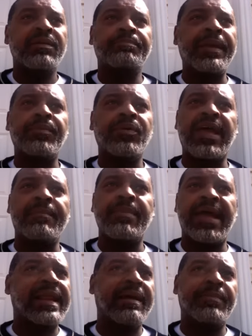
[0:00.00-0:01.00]
people got
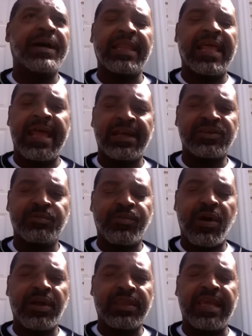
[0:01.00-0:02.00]
mad at my last
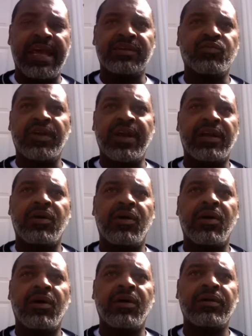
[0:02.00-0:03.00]
broadcast when I
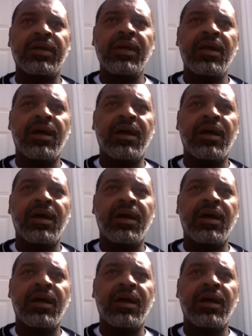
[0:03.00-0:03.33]
called